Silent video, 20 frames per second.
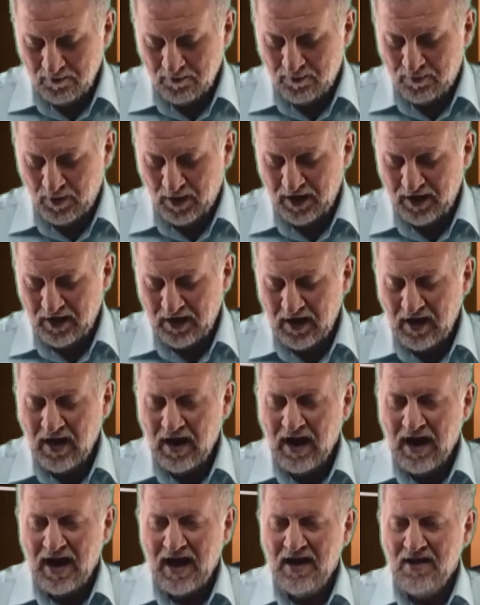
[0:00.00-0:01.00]
But
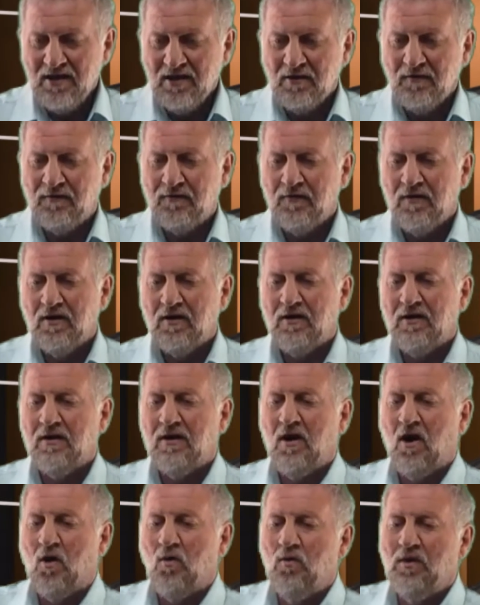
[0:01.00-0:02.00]
in the
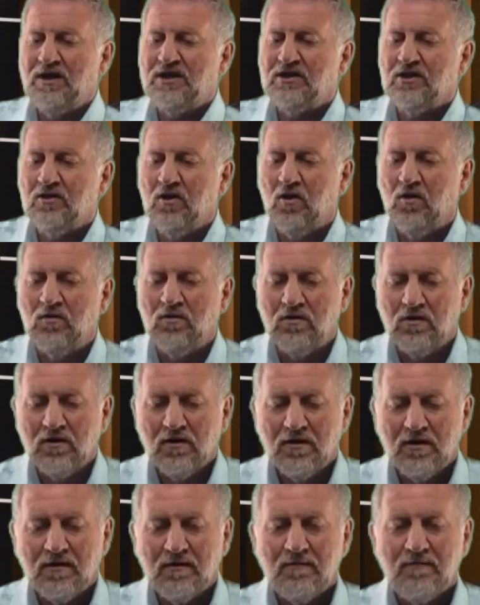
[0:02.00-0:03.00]

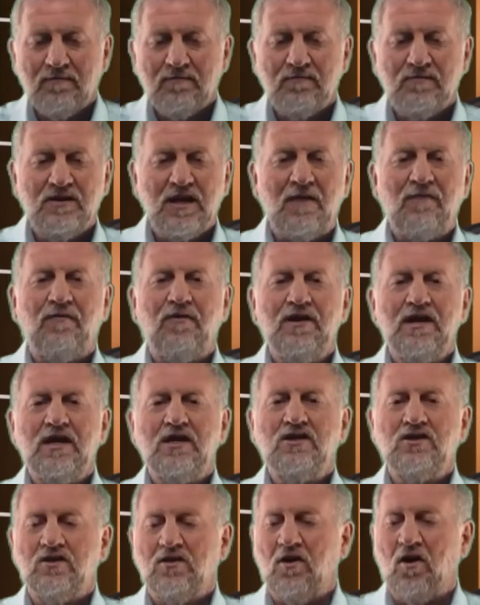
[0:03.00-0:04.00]
original
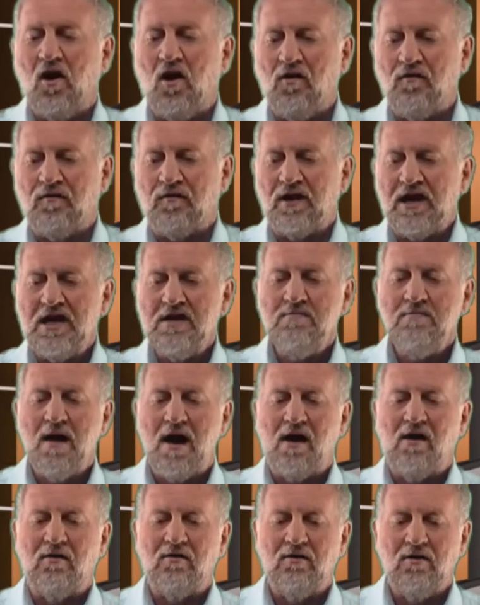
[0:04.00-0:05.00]
definition of
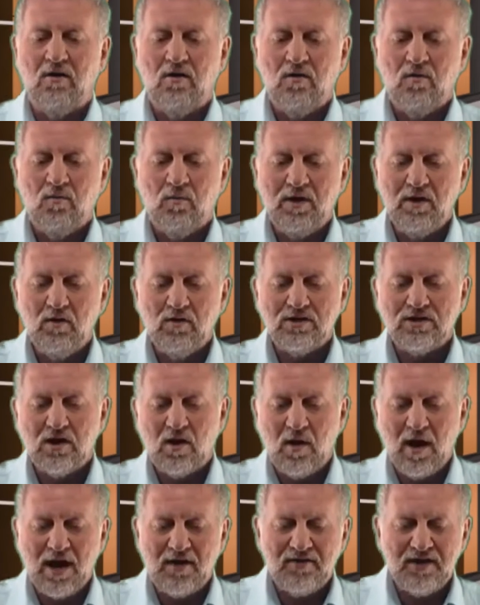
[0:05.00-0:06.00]
email, we
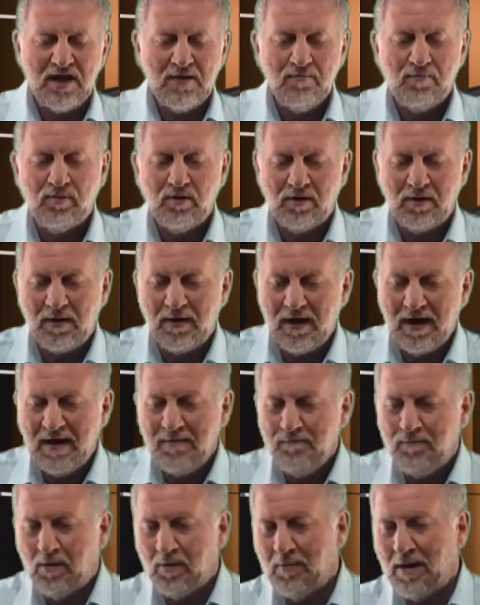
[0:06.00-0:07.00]
also had the
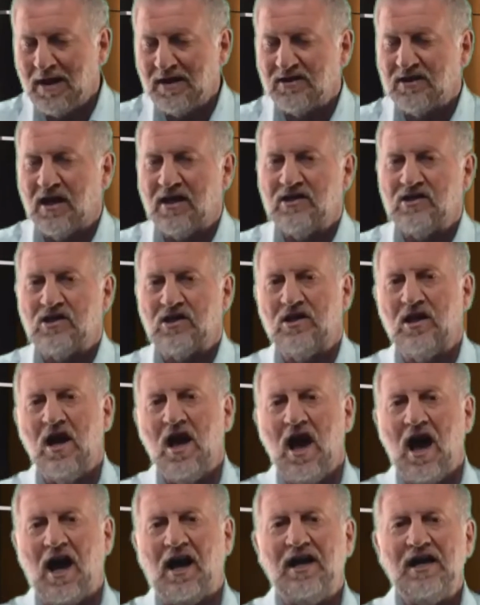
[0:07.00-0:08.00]

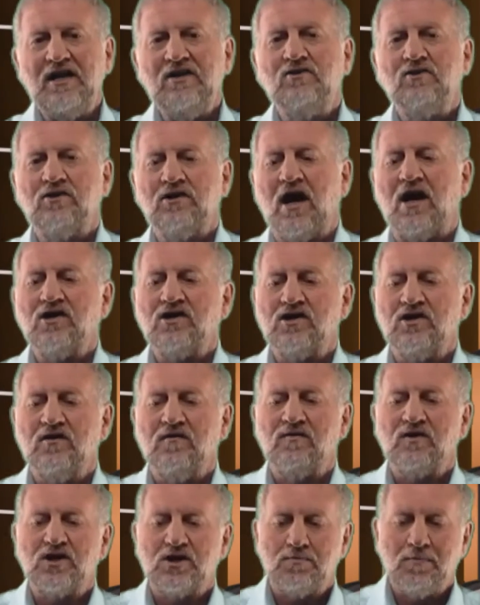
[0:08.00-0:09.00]
implementation and introduction
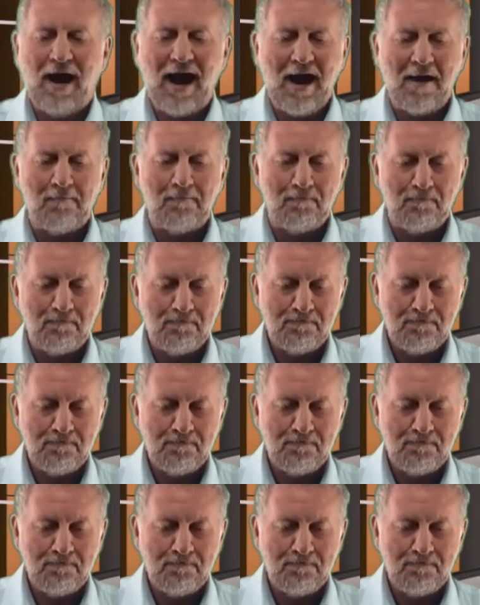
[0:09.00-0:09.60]
of spam.